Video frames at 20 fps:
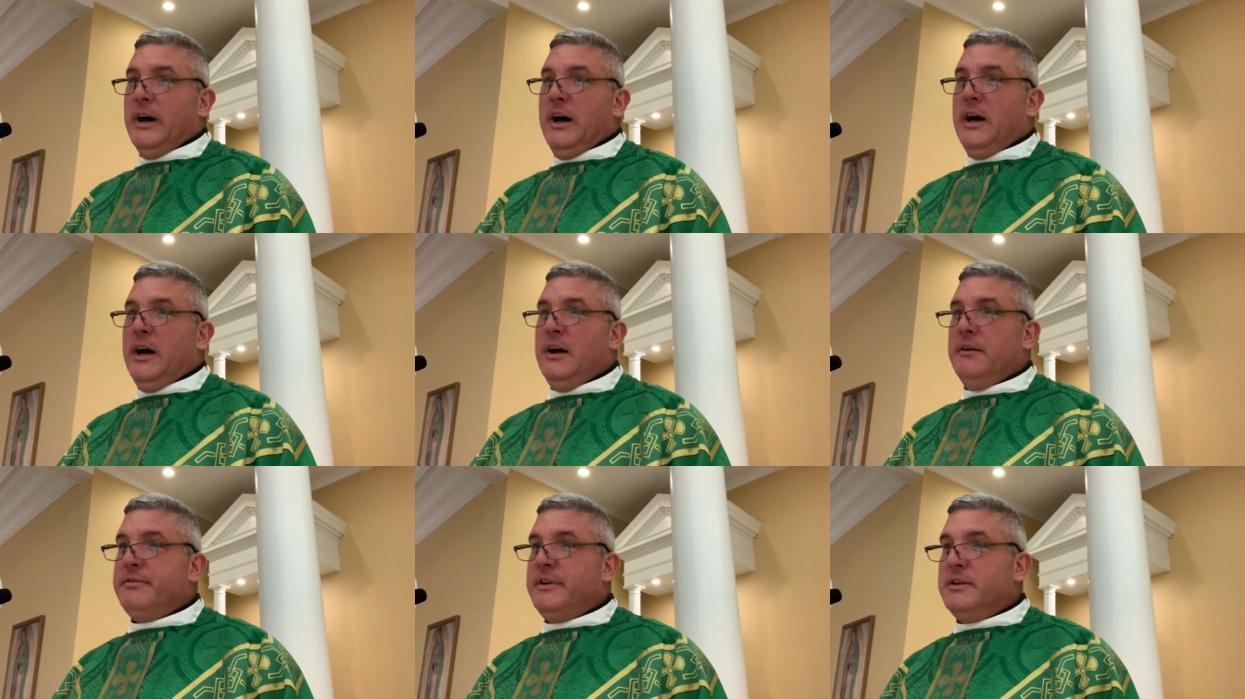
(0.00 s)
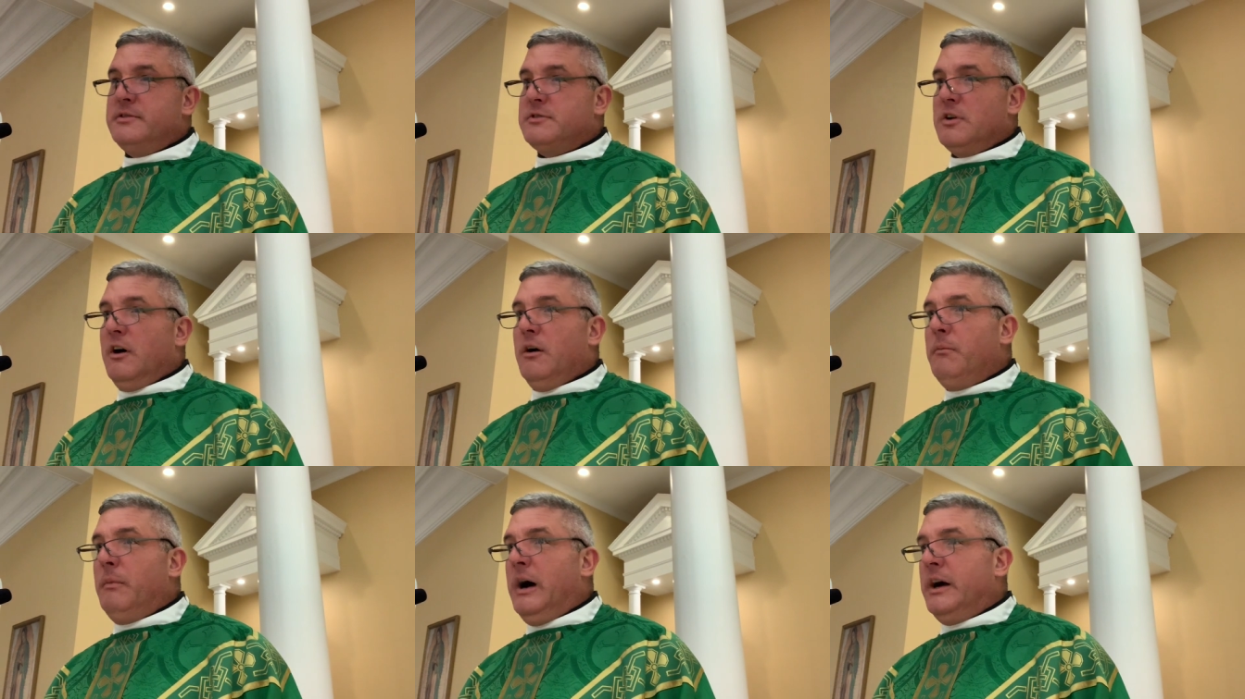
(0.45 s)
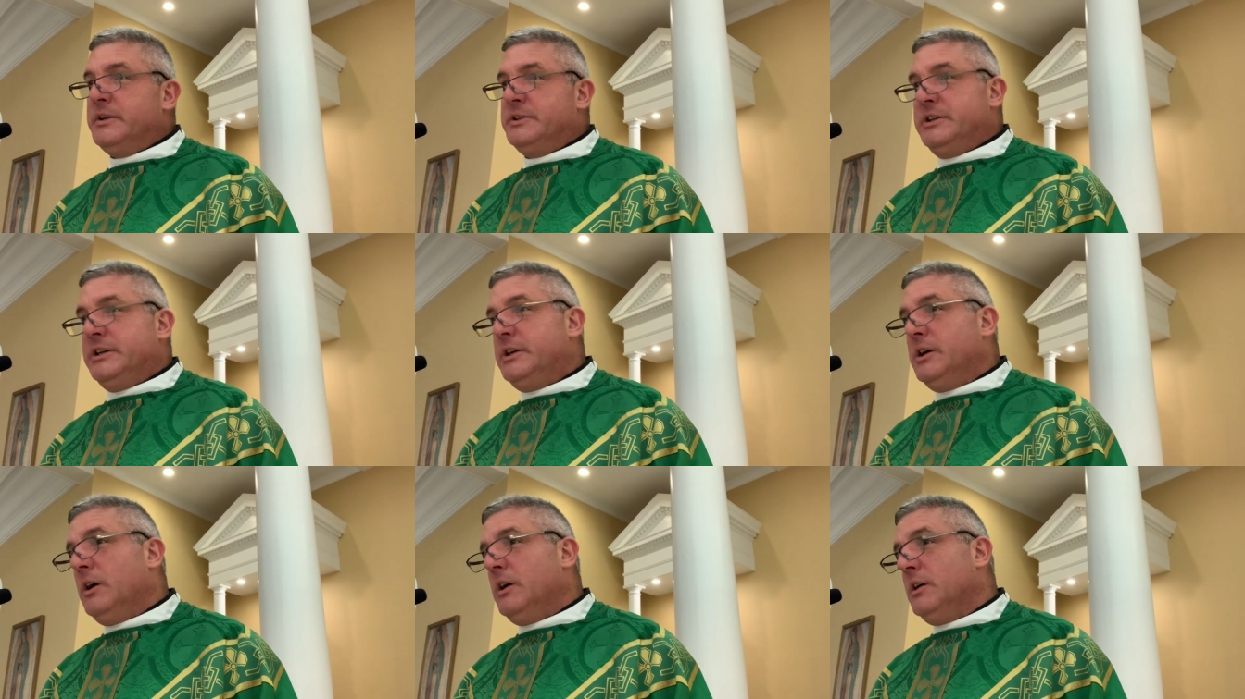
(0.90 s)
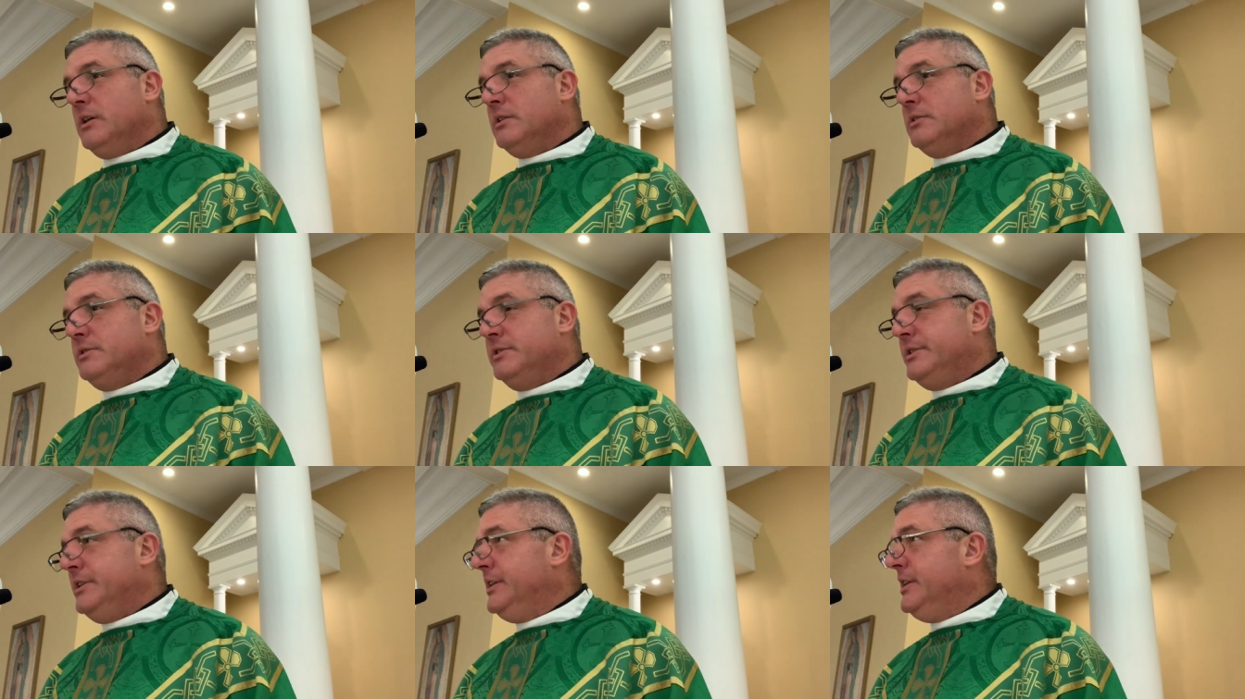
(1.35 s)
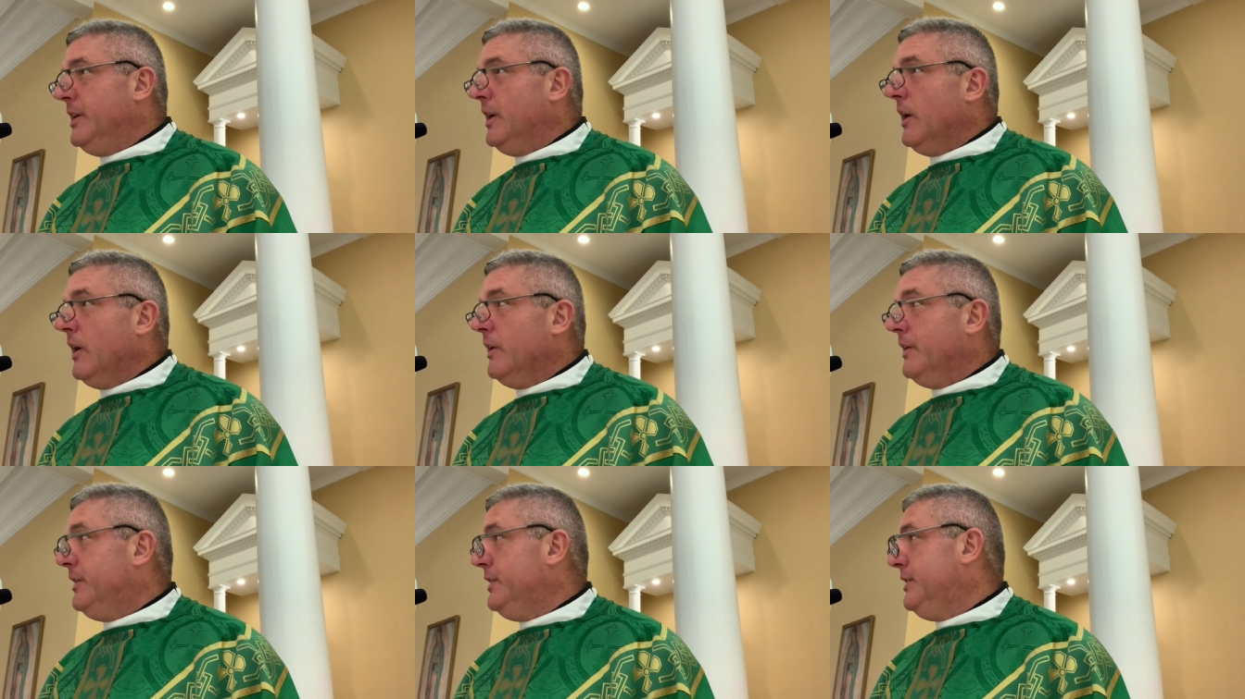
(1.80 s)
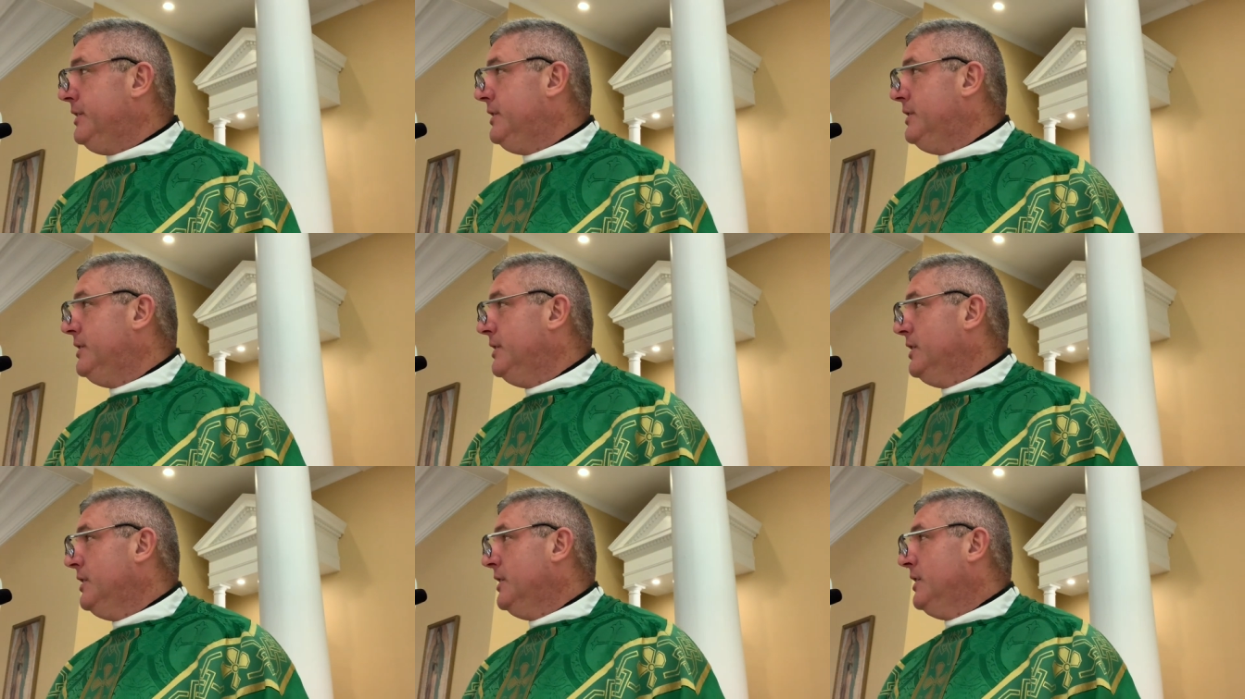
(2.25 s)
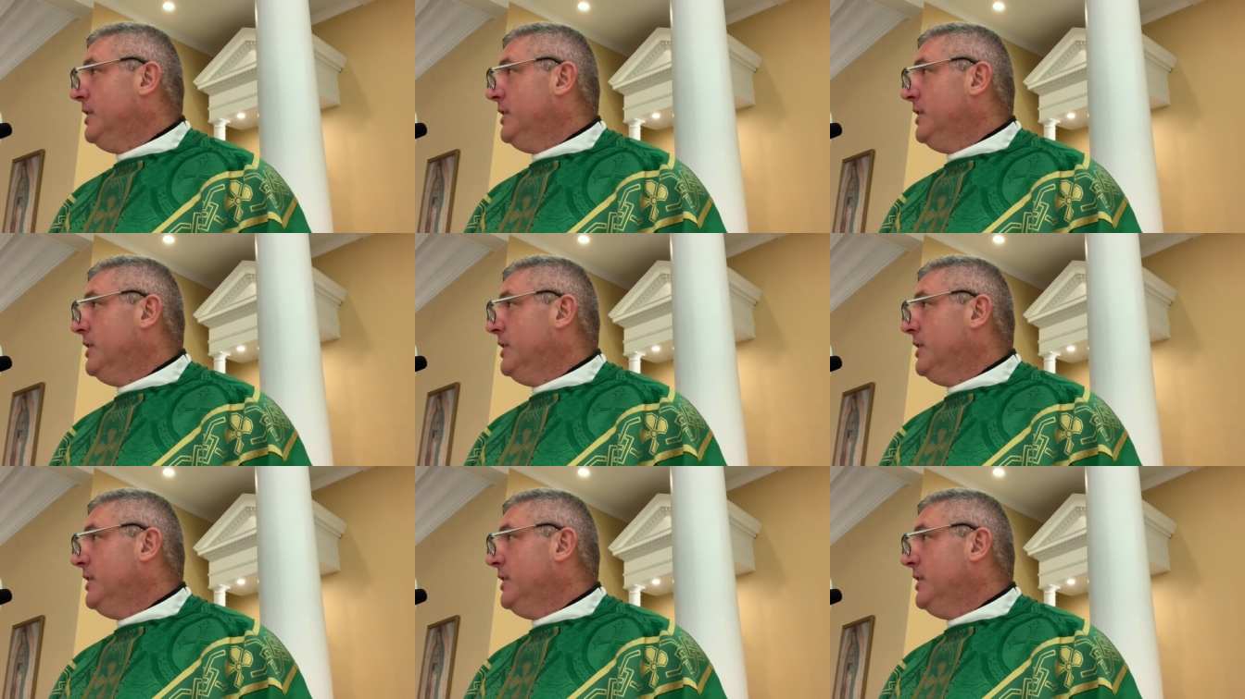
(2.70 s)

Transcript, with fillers: I, if they saw my GR, GRE